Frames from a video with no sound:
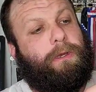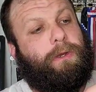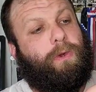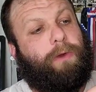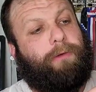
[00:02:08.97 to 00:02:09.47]

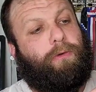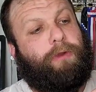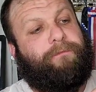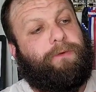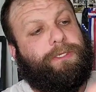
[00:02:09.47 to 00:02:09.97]
who I will
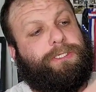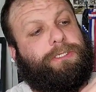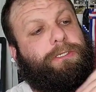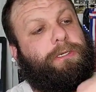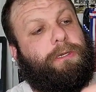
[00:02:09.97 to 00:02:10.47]

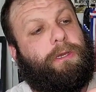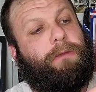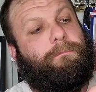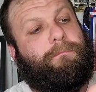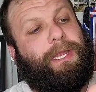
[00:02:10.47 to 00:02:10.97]
reference
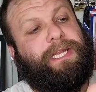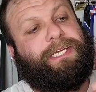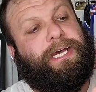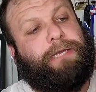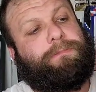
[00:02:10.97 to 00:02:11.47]
many
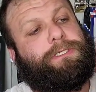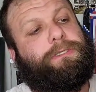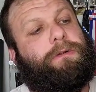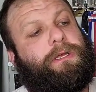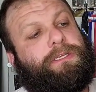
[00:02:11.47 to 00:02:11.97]
times
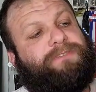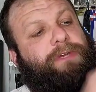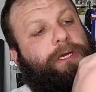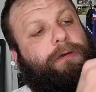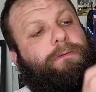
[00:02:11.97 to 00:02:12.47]
throughout this
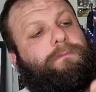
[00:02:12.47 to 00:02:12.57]
video.